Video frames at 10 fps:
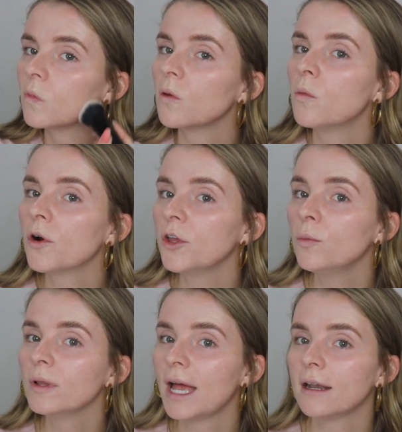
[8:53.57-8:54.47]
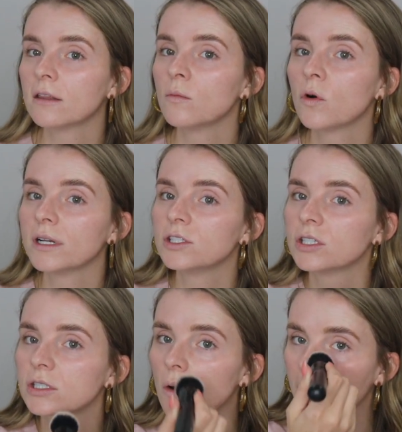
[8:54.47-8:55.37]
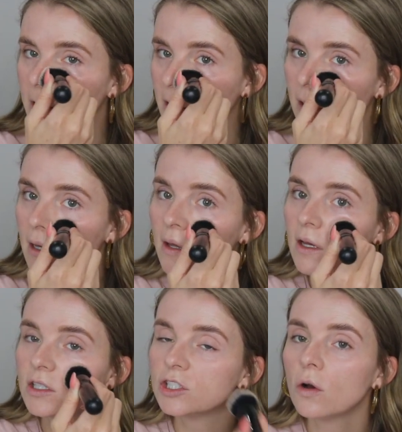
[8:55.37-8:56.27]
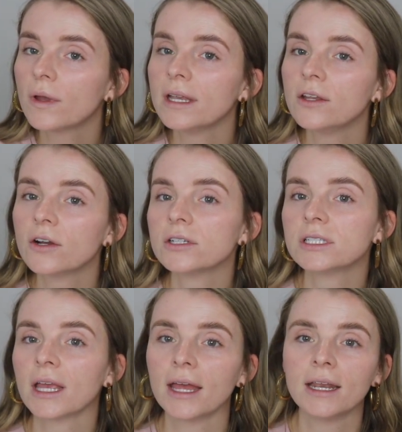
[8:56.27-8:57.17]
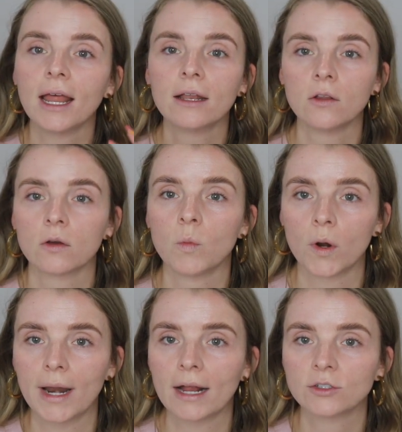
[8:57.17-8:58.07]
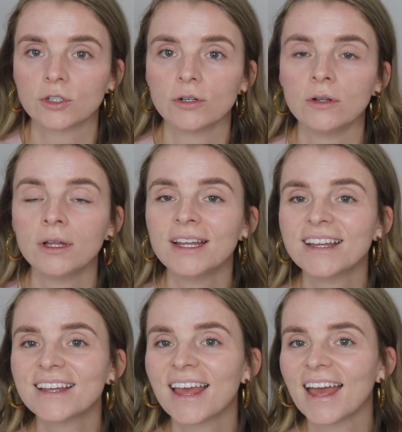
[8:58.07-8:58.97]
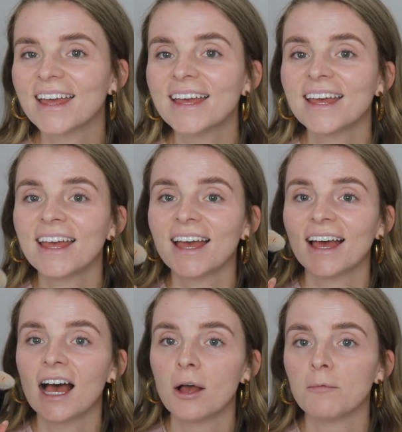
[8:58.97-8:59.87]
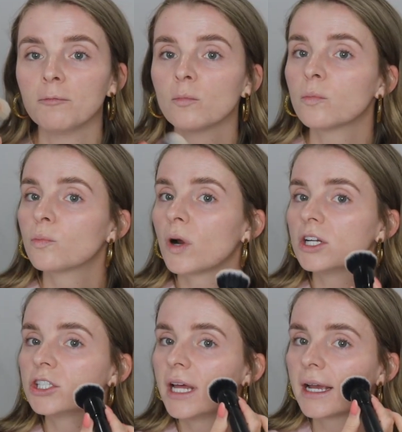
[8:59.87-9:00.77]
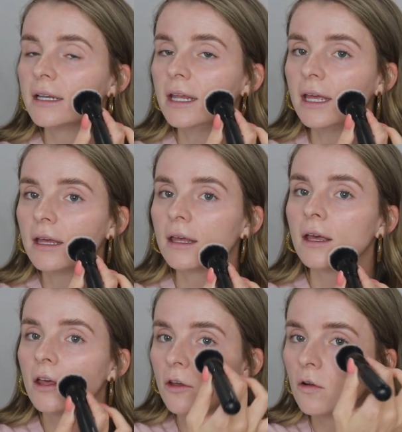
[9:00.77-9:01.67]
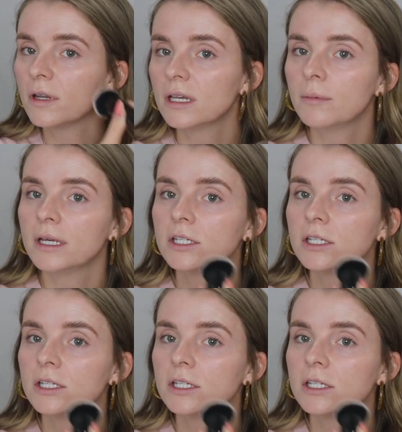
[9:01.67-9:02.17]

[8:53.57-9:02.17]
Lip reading: The more you blend, the more it's just going to soak into your skin and look more natural. Okay? Brush technique, you don't need to be